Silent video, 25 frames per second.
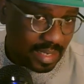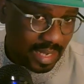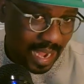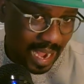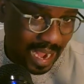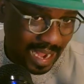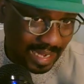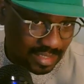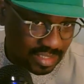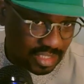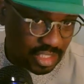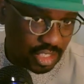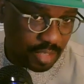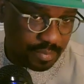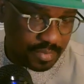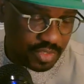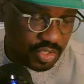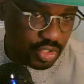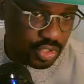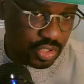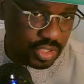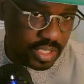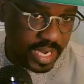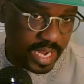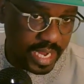At some
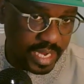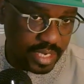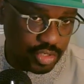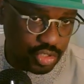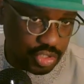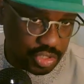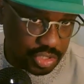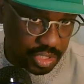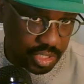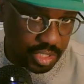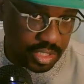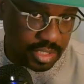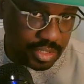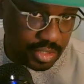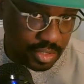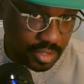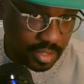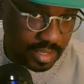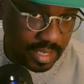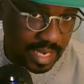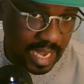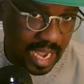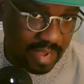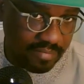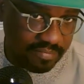stage in your
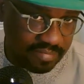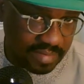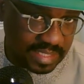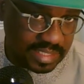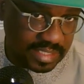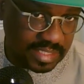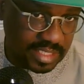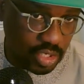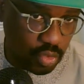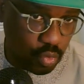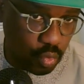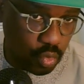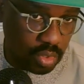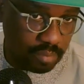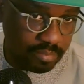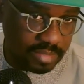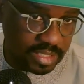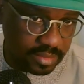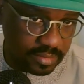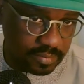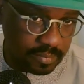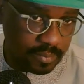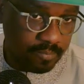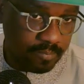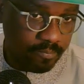life as a
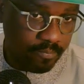woman,